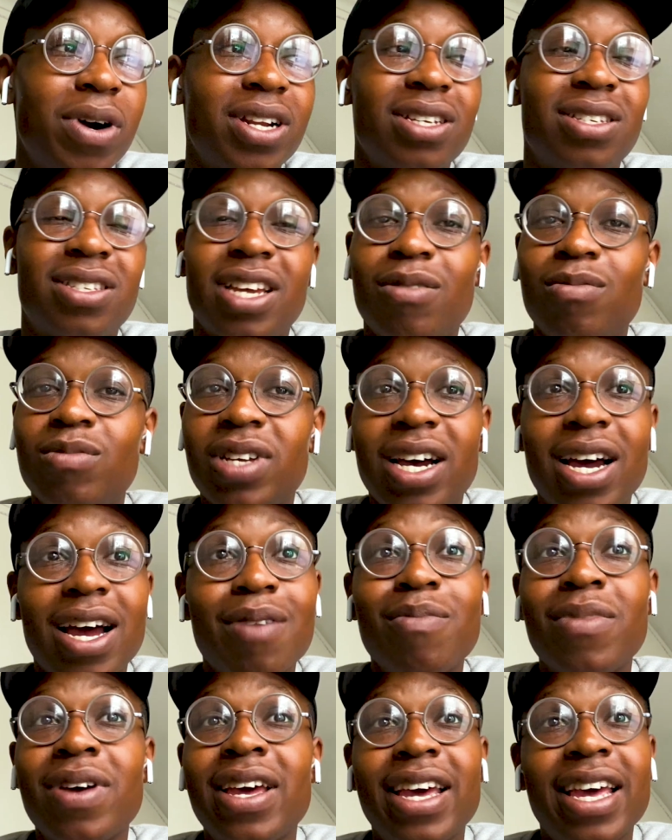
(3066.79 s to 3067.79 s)
But at the same
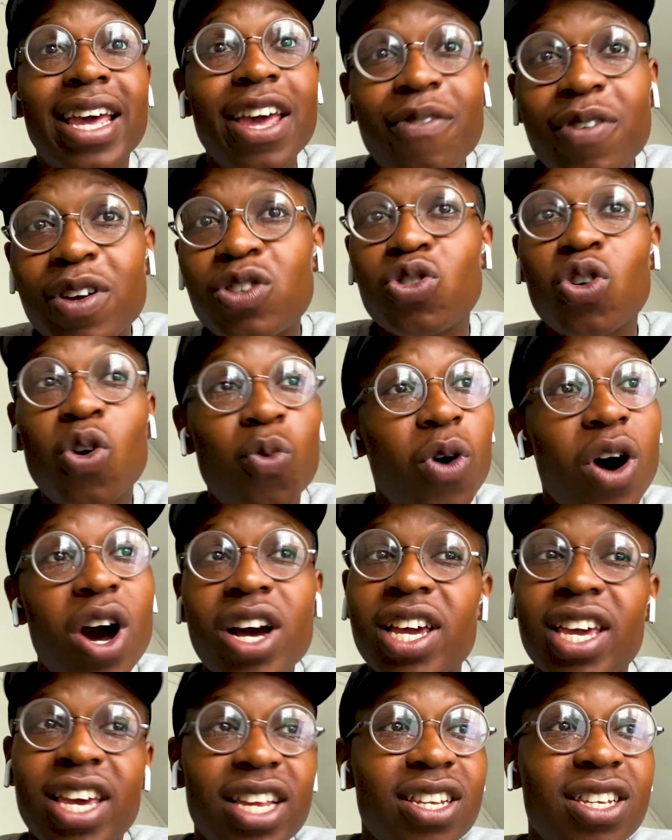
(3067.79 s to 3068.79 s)
time, if it's not
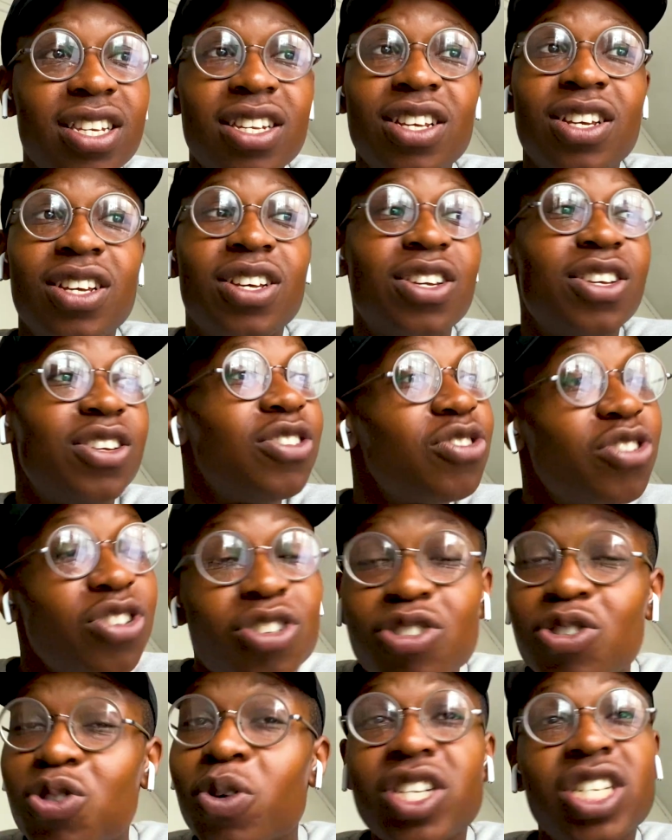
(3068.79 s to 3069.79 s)
working,
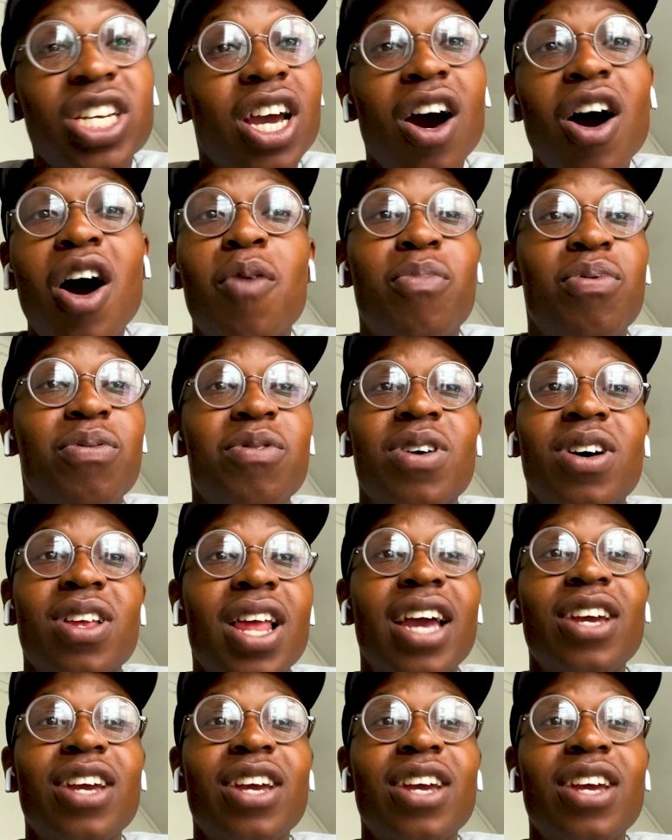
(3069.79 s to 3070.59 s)
just switch it up.